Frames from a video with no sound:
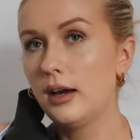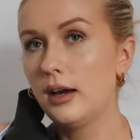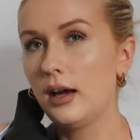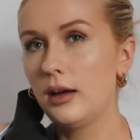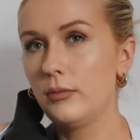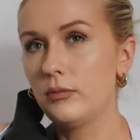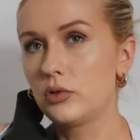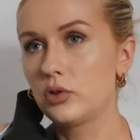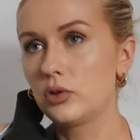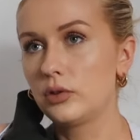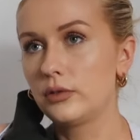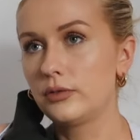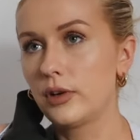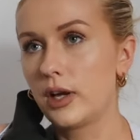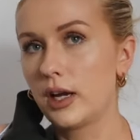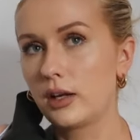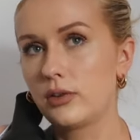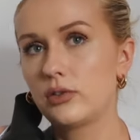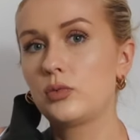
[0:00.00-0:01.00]
Um, sort of
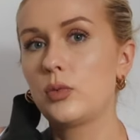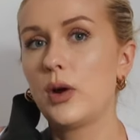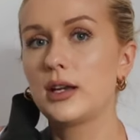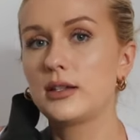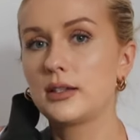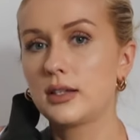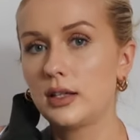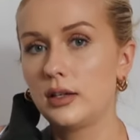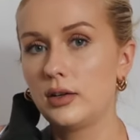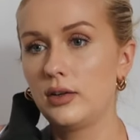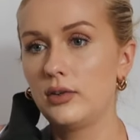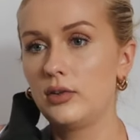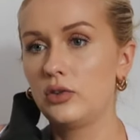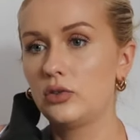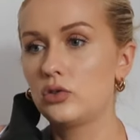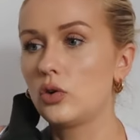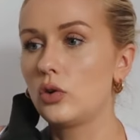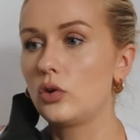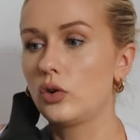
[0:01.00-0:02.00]
like sweaters,
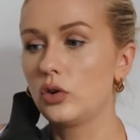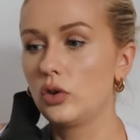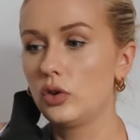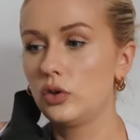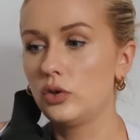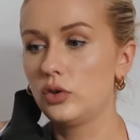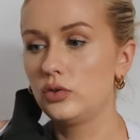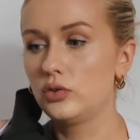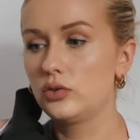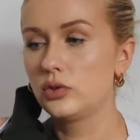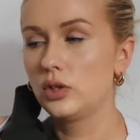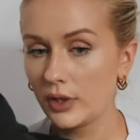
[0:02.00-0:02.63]
joggers.